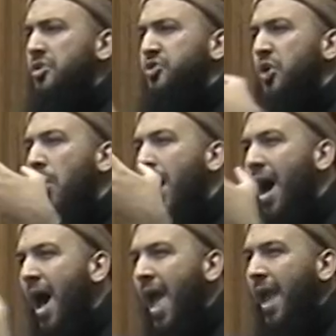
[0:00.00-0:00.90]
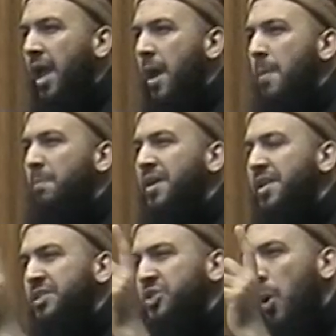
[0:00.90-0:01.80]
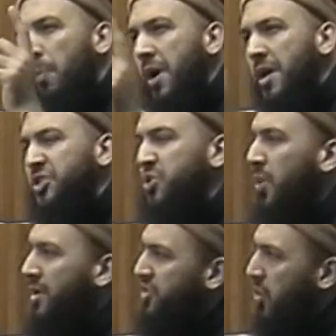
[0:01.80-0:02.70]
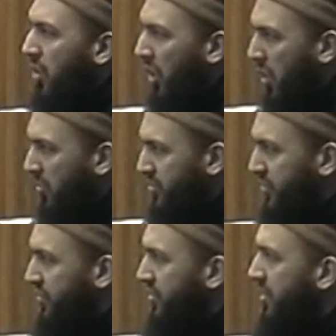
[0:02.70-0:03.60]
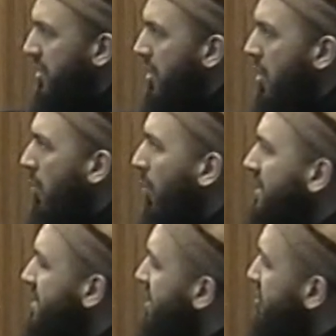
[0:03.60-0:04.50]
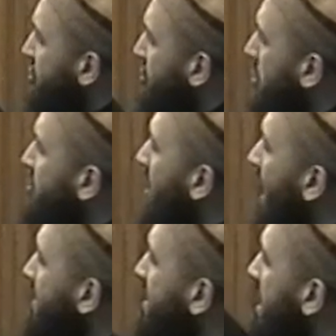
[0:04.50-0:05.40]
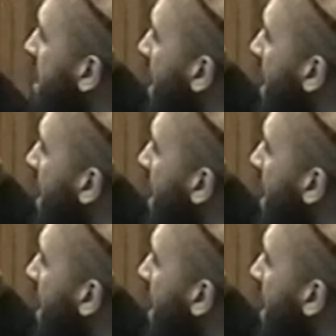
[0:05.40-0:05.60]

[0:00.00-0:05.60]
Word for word: so high, but yet so personal and so close. Wanting to show to us